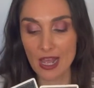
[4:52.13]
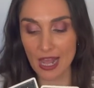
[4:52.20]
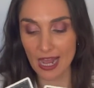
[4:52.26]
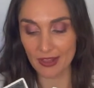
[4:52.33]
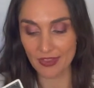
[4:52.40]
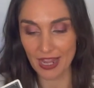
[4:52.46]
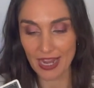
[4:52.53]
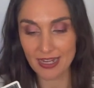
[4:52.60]

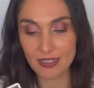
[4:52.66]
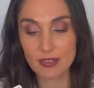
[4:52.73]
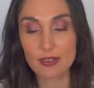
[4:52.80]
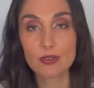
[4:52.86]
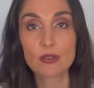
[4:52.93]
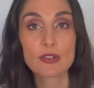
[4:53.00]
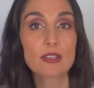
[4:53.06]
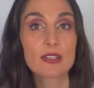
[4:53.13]
And the Ace of
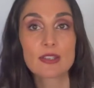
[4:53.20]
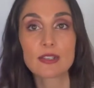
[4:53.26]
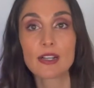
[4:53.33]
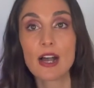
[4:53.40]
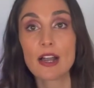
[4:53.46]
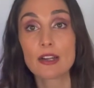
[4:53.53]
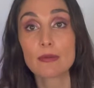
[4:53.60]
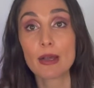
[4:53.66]
Swords is a
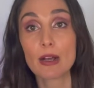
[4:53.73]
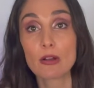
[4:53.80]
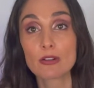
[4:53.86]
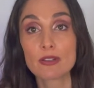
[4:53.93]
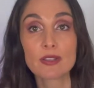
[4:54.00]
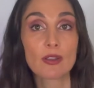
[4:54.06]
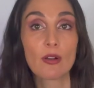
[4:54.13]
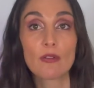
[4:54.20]
card about
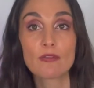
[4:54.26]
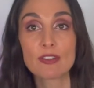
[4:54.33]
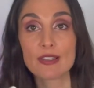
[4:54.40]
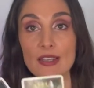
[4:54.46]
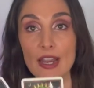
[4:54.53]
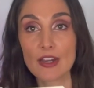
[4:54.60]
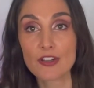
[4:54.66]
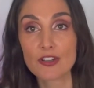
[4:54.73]
honest
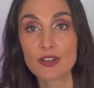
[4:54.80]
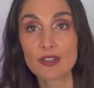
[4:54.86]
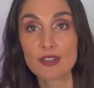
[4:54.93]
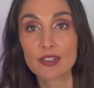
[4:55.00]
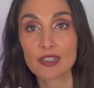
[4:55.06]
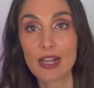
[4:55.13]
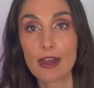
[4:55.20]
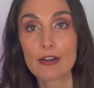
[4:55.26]
conversations,
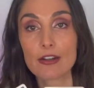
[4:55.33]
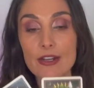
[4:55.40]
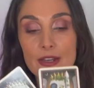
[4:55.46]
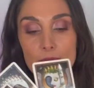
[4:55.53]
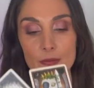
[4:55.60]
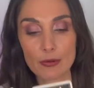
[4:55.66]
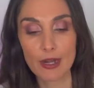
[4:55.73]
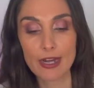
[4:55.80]
clarity,
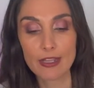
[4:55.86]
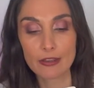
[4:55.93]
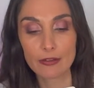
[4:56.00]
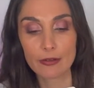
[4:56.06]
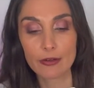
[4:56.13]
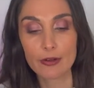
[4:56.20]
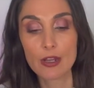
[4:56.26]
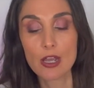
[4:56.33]
and
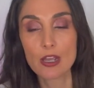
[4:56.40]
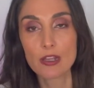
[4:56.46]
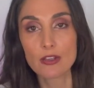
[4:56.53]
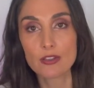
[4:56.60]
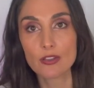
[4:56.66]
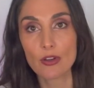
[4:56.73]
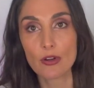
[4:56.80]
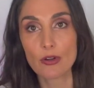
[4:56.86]
breakthrough.
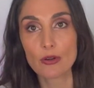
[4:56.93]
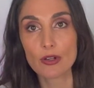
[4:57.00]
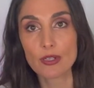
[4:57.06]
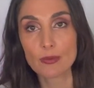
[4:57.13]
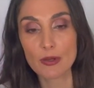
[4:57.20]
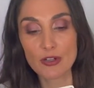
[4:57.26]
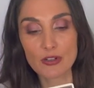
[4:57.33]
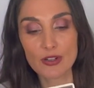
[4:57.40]
So
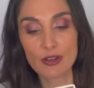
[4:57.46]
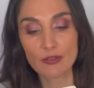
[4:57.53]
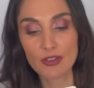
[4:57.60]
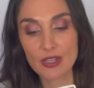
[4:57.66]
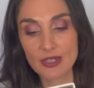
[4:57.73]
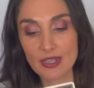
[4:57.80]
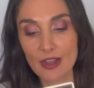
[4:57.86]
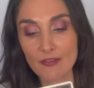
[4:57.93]
especially if
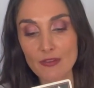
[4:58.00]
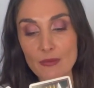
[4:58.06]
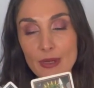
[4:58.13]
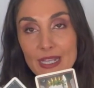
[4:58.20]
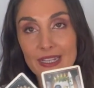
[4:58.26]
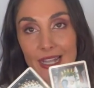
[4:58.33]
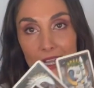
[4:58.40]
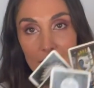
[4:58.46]
things haven't
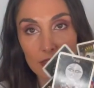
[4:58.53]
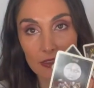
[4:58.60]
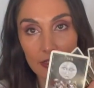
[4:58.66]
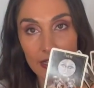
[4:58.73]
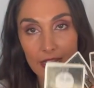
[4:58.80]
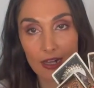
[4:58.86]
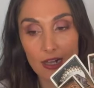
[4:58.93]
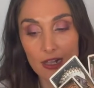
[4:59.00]
been that
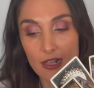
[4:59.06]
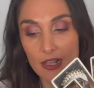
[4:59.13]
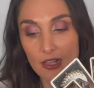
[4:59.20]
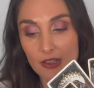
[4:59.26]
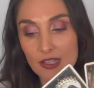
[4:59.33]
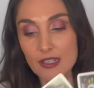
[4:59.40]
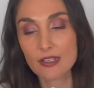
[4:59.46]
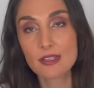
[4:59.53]
clear,
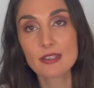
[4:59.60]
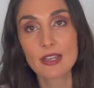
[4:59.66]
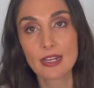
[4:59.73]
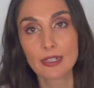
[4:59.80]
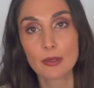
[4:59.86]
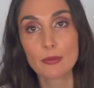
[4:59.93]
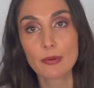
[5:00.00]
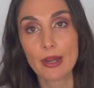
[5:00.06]
this is
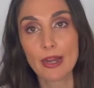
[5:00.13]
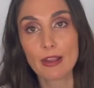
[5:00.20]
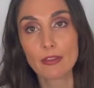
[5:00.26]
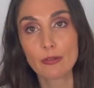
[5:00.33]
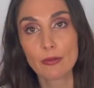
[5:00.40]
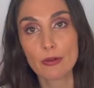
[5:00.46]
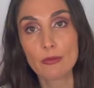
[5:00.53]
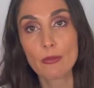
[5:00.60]
like a
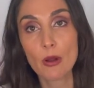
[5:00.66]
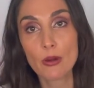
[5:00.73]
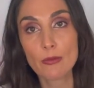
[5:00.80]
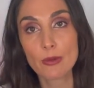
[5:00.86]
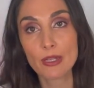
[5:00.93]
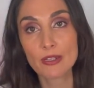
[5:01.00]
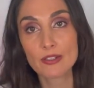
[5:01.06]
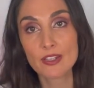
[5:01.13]
breakthrough
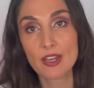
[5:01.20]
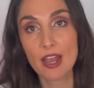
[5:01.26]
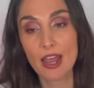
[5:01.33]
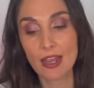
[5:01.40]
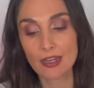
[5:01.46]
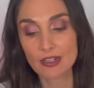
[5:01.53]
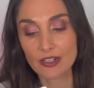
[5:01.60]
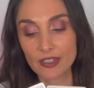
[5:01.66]
moment
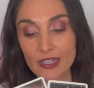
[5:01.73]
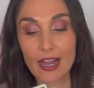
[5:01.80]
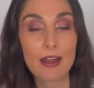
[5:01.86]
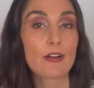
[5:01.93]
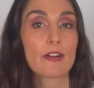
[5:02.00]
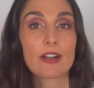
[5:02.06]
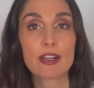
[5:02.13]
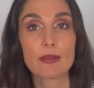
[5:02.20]
and
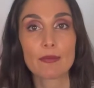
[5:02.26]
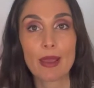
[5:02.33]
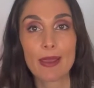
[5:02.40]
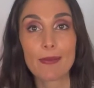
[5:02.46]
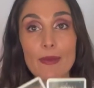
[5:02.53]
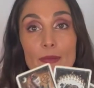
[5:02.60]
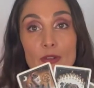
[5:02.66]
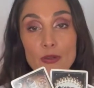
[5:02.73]
clarity
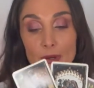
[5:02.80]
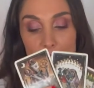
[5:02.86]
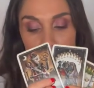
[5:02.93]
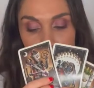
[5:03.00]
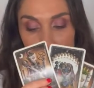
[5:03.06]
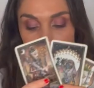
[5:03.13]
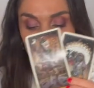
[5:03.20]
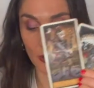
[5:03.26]
maybe between you
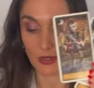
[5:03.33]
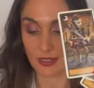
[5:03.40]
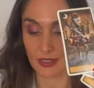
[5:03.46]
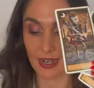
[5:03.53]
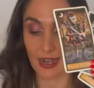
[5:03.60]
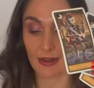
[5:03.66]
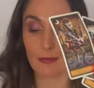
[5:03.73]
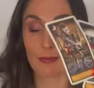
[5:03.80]
and this person, and a